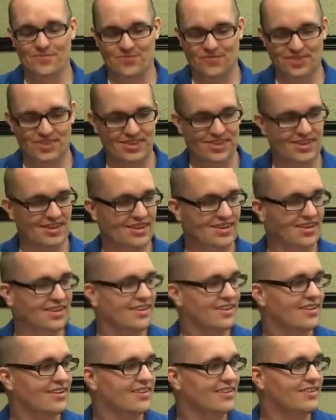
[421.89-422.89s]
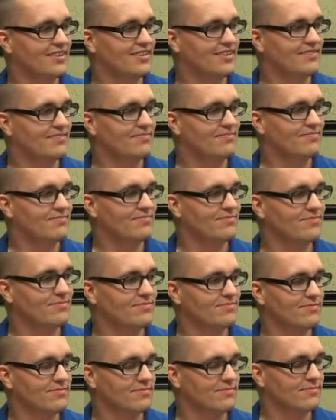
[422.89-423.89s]

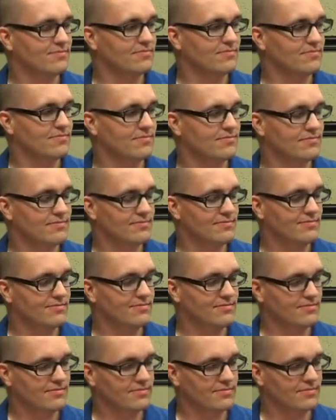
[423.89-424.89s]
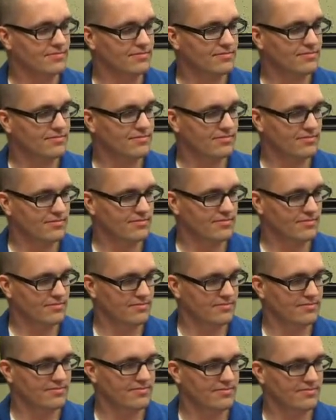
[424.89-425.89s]

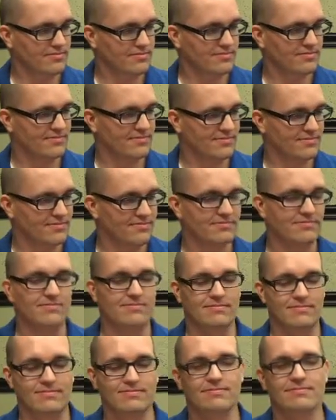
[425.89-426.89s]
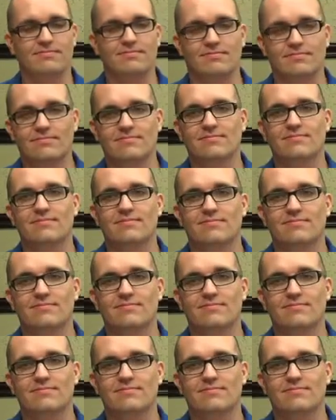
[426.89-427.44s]
(silent)